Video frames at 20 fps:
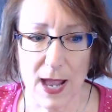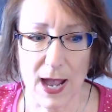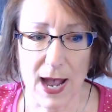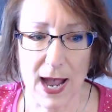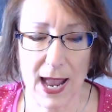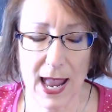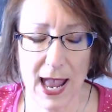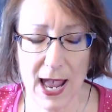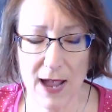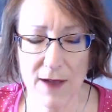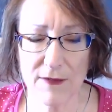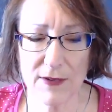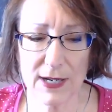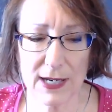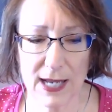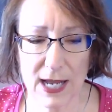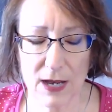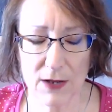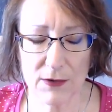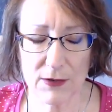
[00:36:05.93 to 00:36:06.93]
I have an
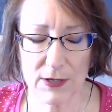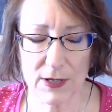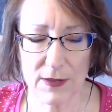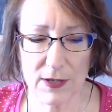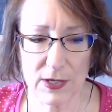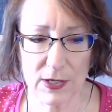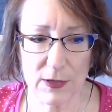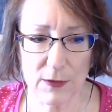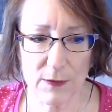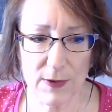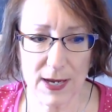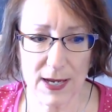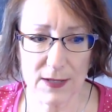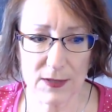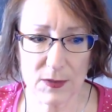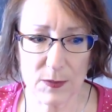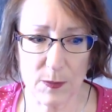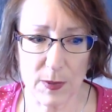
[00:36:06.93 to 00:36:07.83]
accountant in the US,